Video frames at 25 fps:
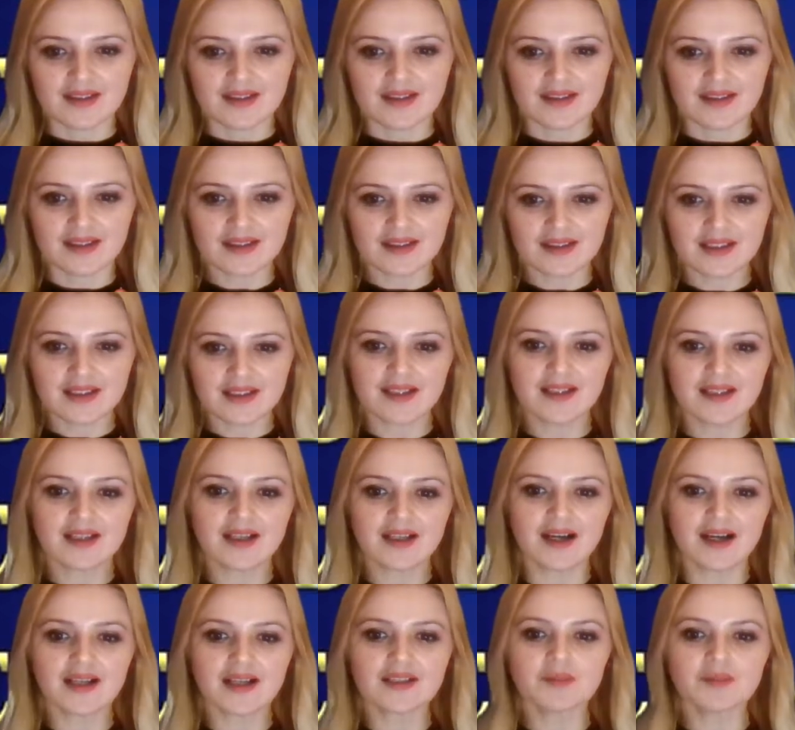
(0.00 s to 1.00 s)
that I can
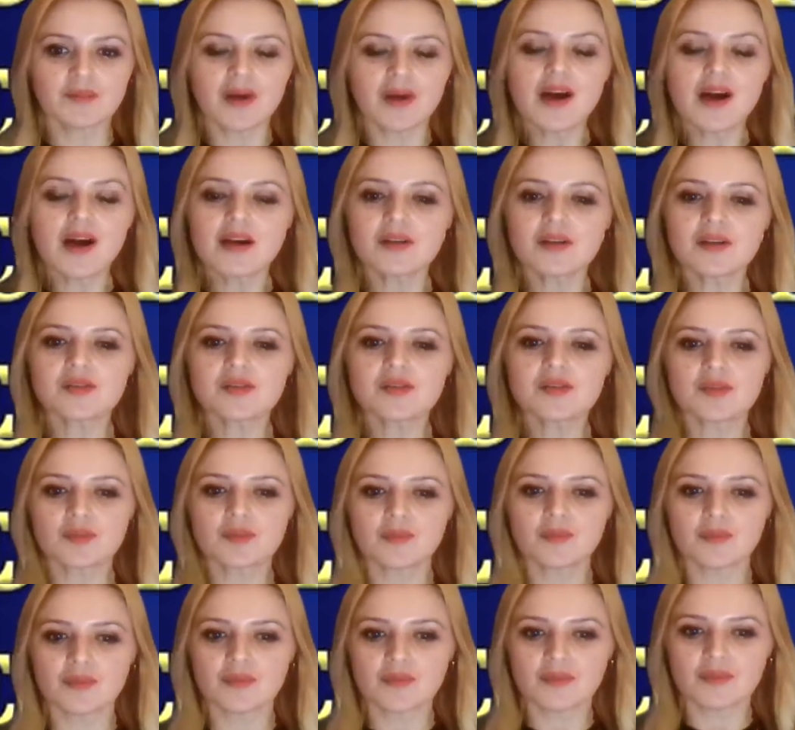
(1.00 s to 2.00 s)
admire
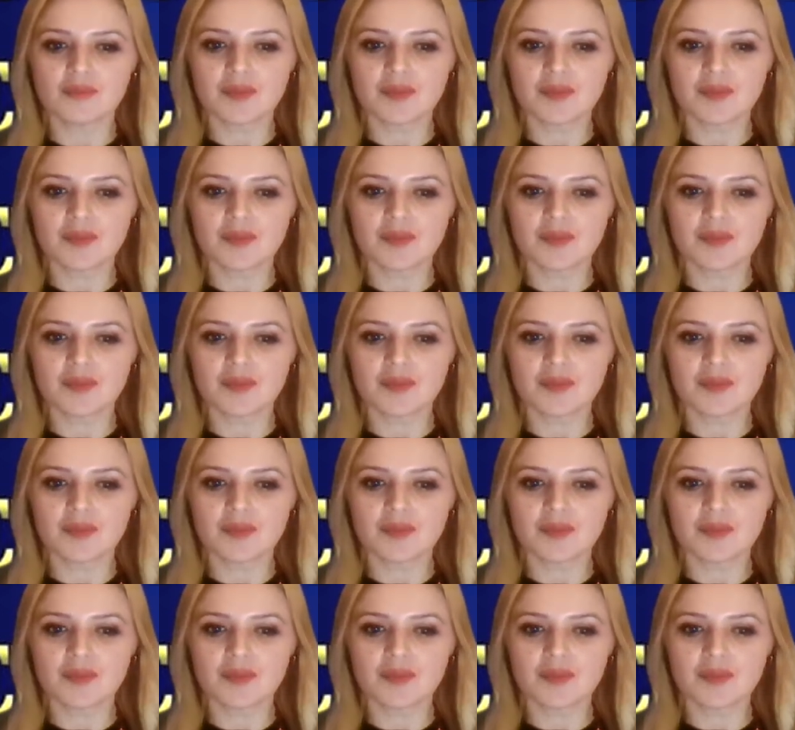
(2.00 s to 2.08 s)
some